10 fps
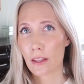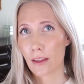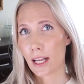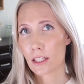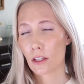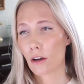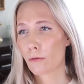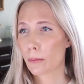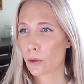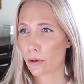the thing, as long
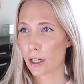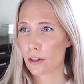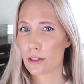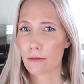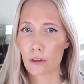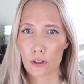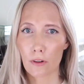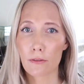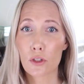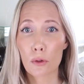form creators, first of all,
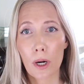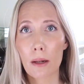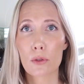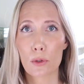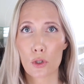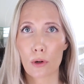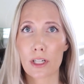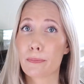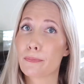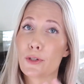I have two problems with
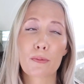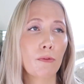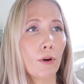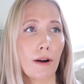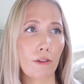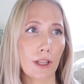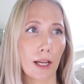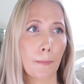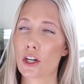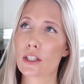shorts just before
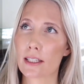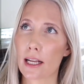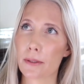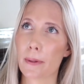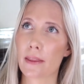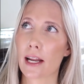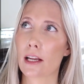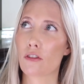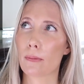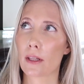everything. Here's the sentiment that I
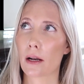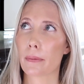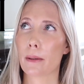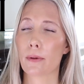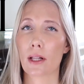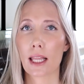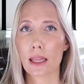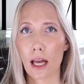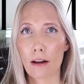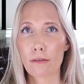hear from a lot of people. I
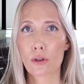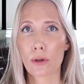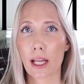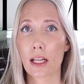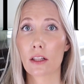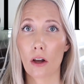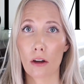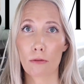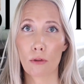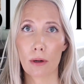love creating
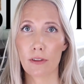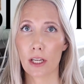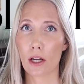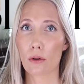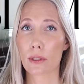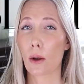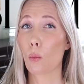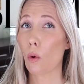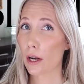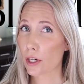long form videos. I
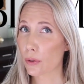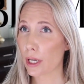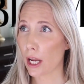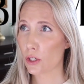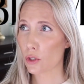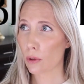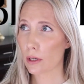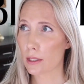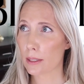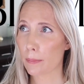want to create
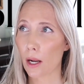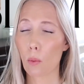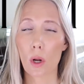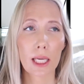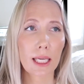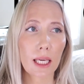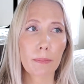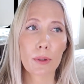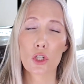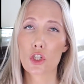shorts, but I want to
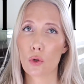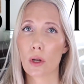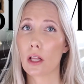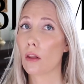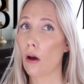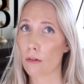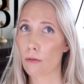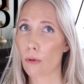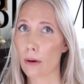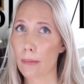keep shooting long
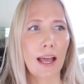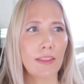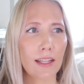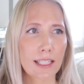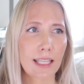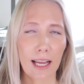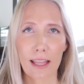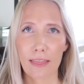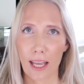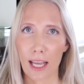form. And then the
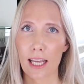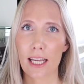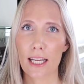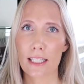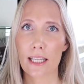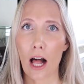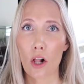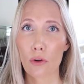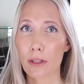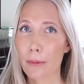second thing is the
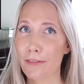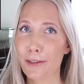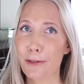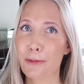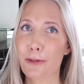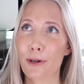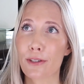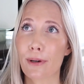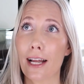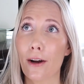algorithm on YouTube shorts
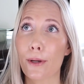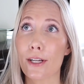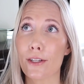right now